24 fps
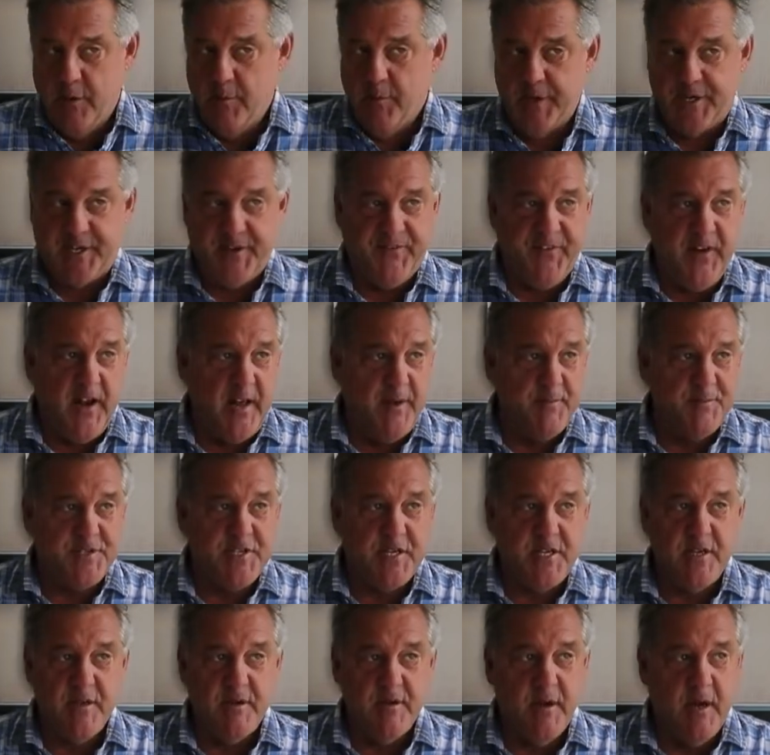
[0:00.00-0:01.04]
we developed
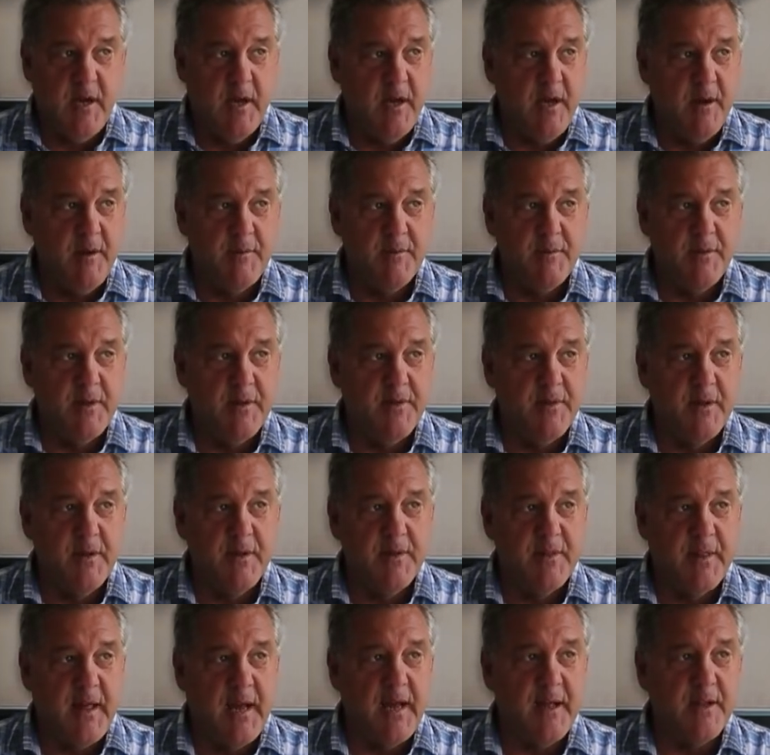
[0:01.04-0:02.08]

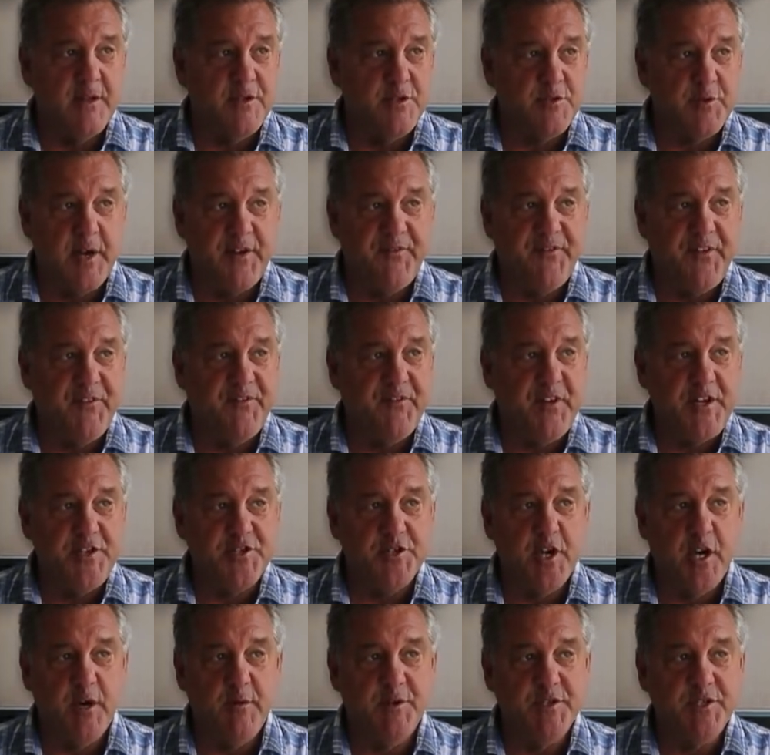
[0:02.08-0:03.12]
that. The 2015
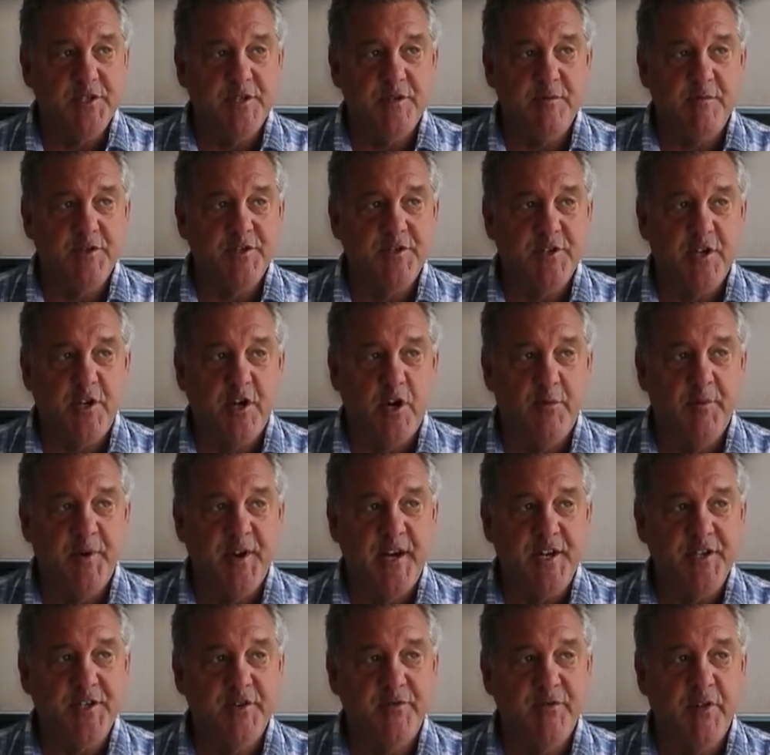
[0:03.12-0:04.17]
show was the
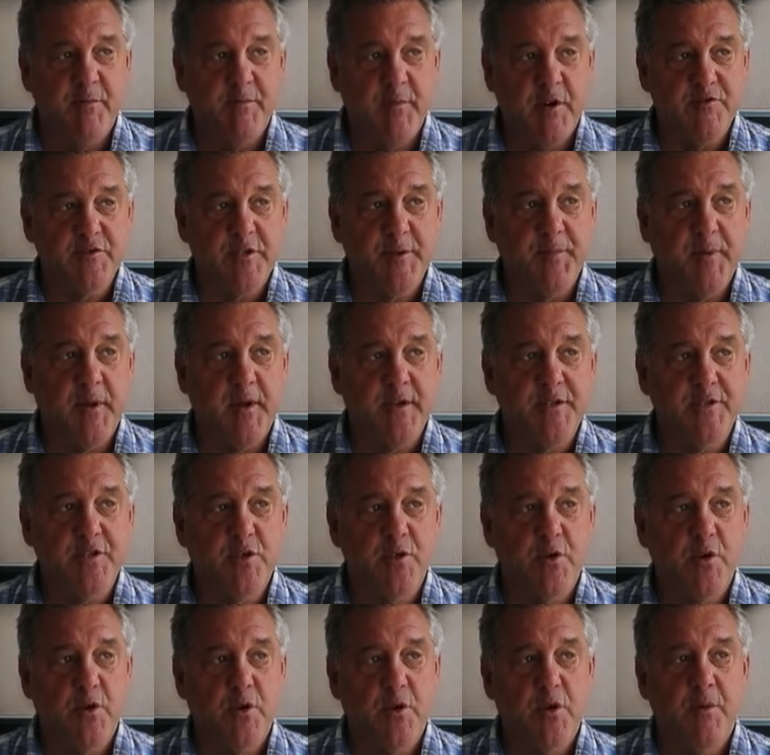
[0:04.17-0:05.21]
culmination of the Multiply
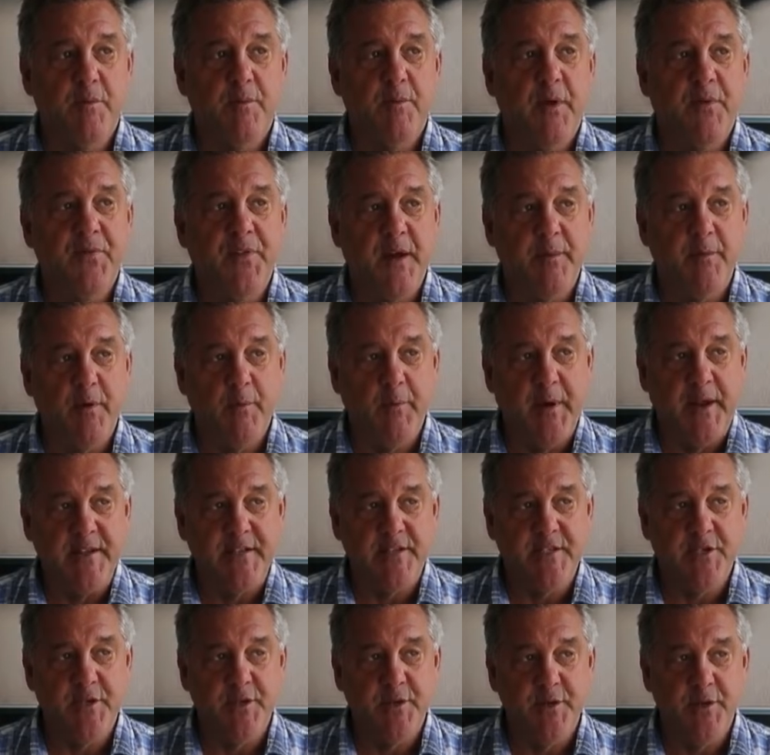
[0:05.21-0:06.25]
tour. And then we
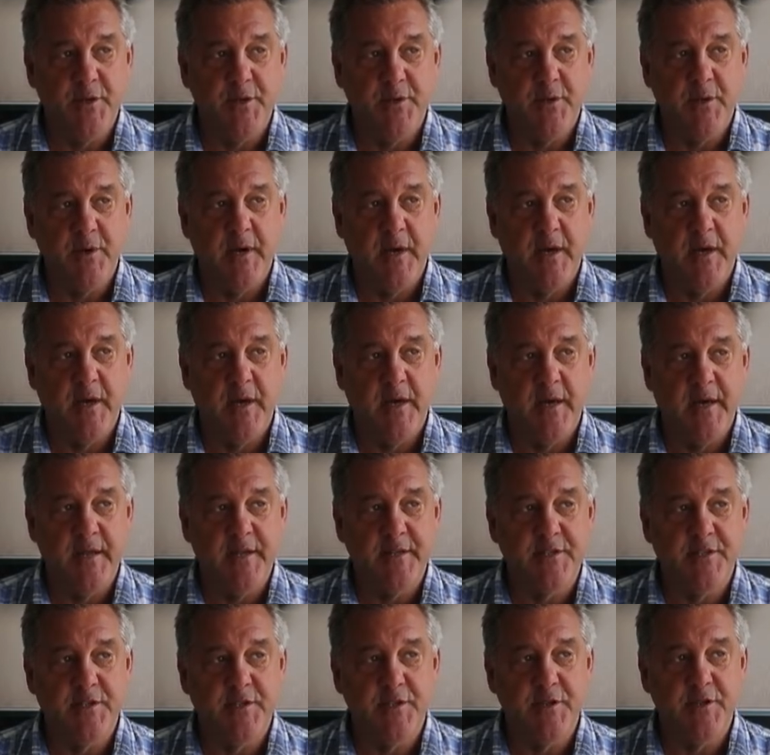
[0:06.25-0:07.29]
went to
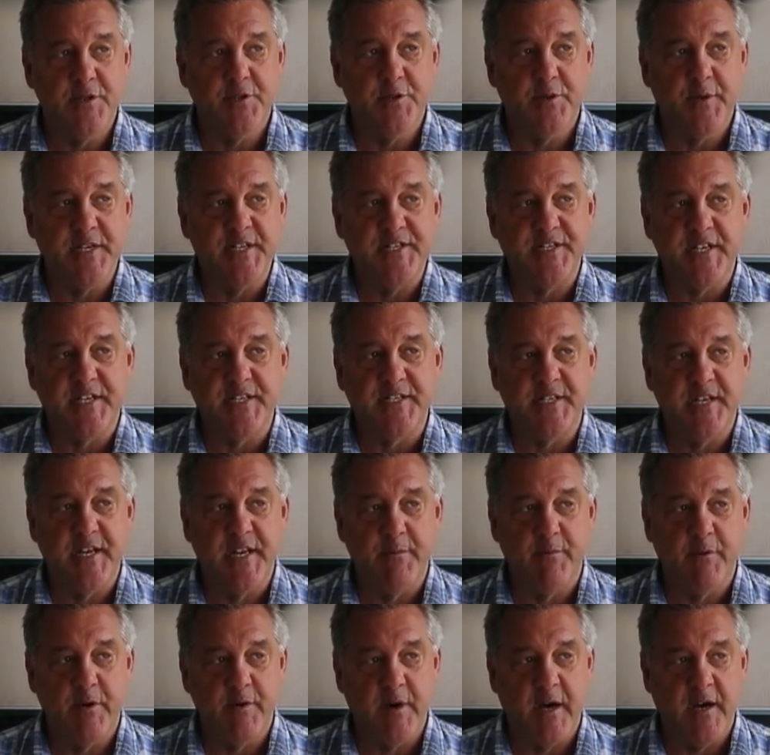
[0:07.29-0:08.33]
into
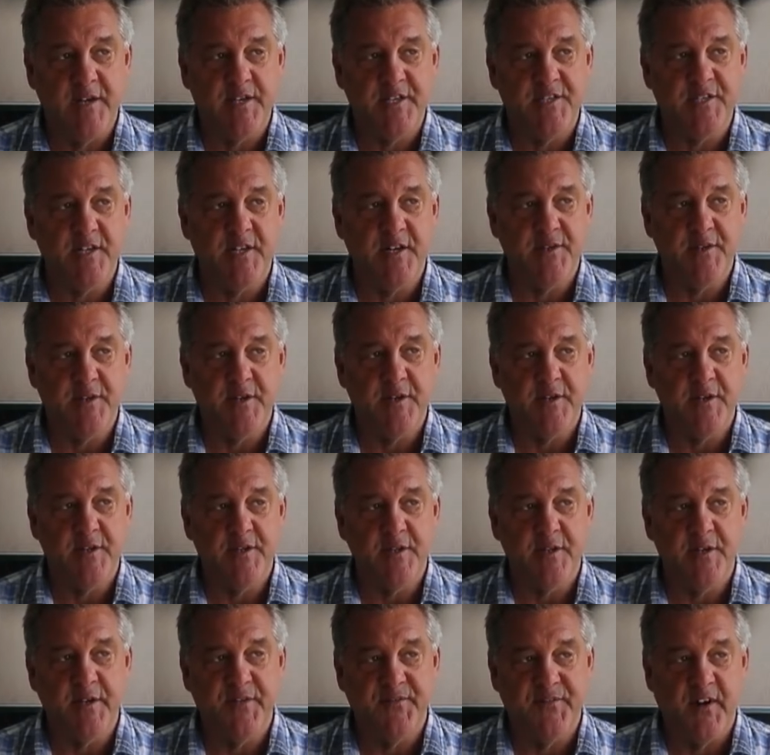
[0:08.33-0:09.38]
2016. I designed
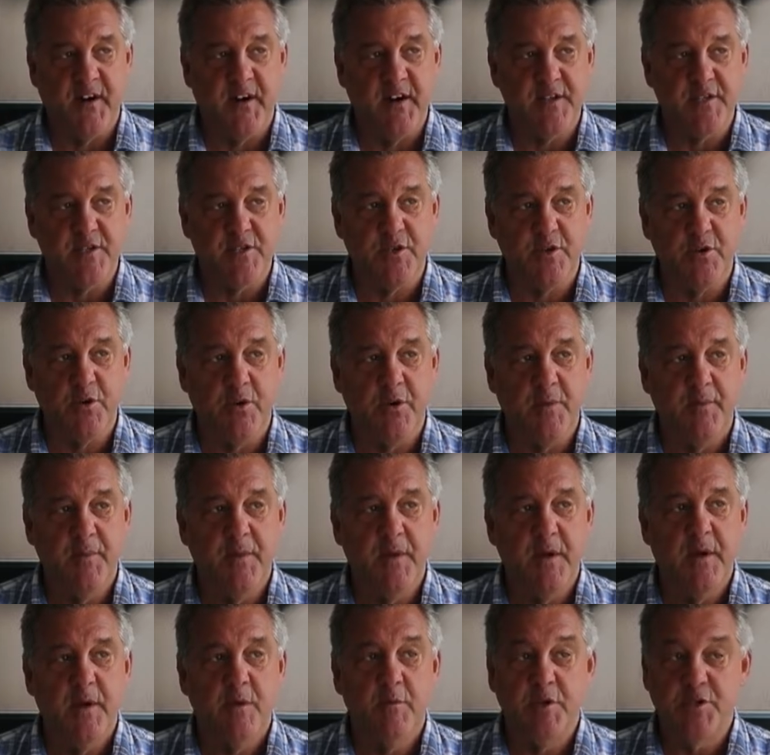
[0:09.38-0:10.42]
the Divide tour,
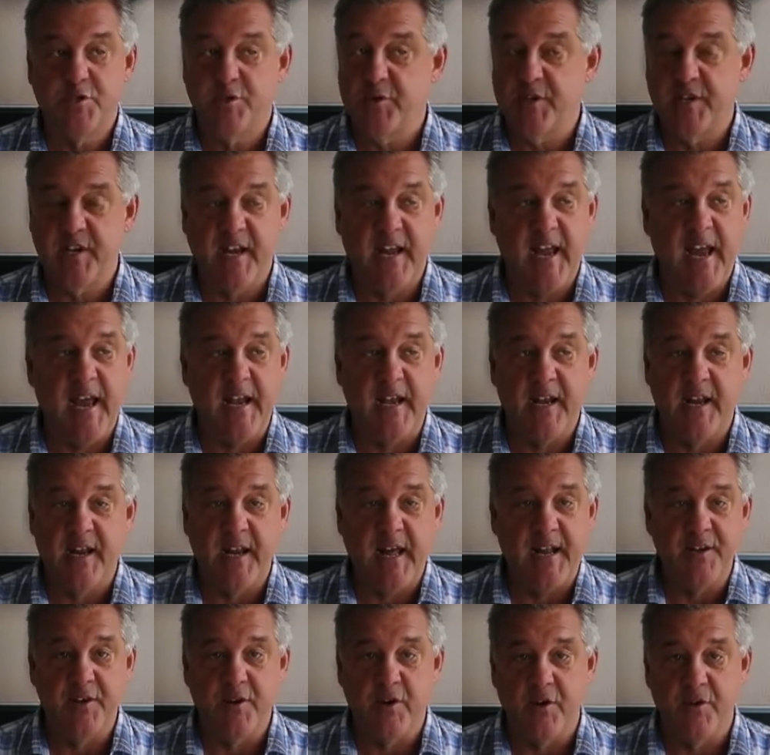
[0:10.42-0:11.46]
which was again an
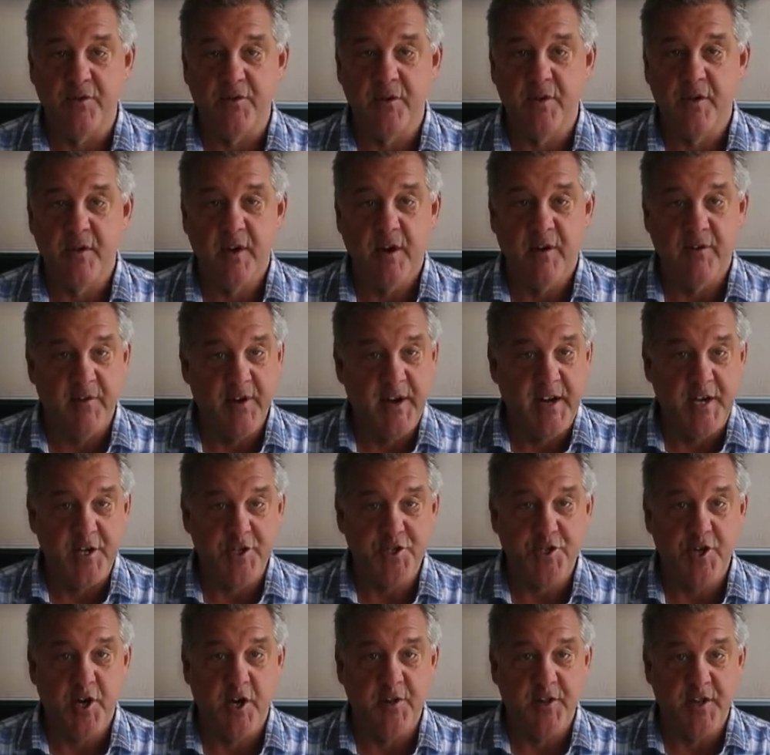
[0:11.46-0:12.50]
end-on arena
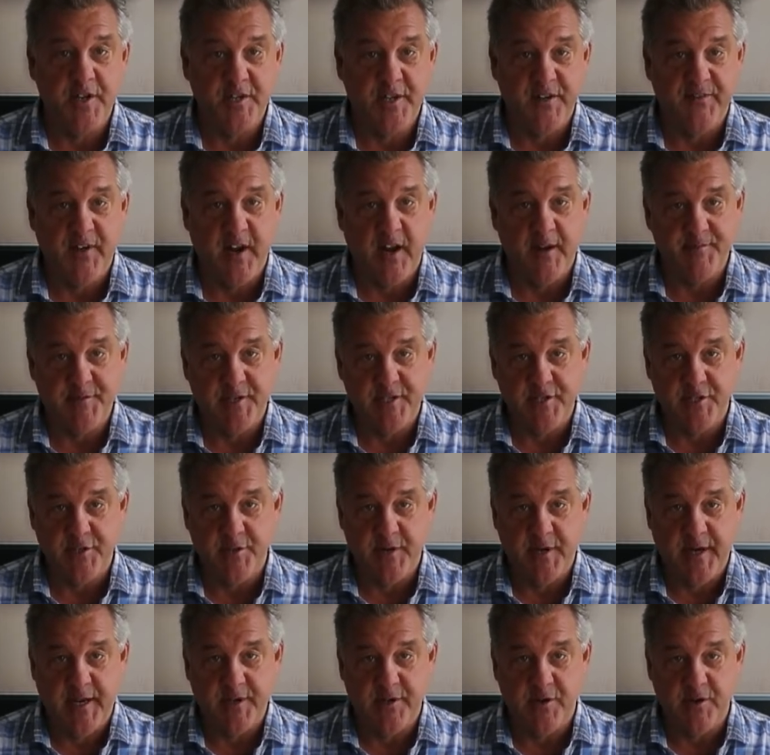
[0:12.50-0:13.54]
show that developed into
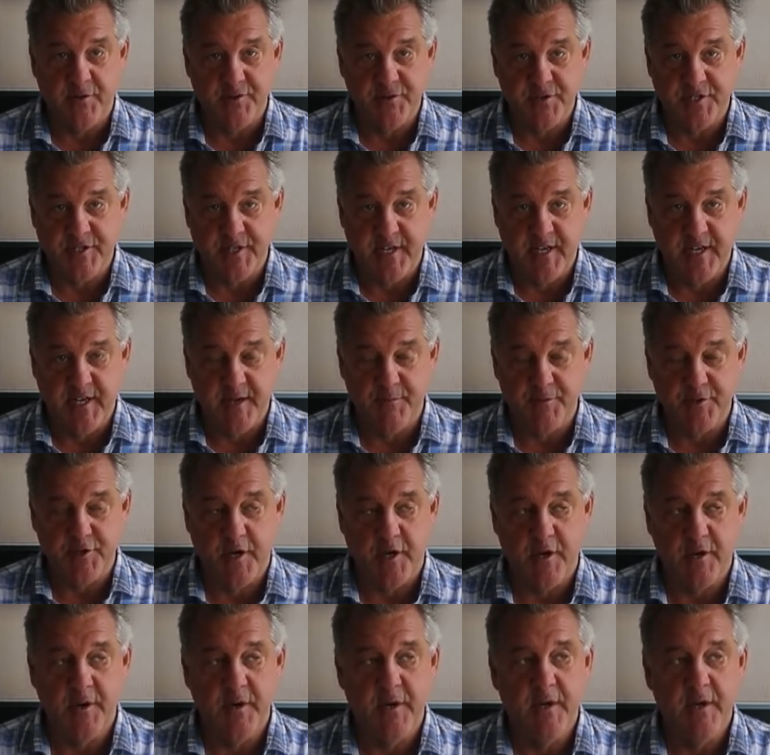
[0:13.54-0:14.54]
an end-on stadium show.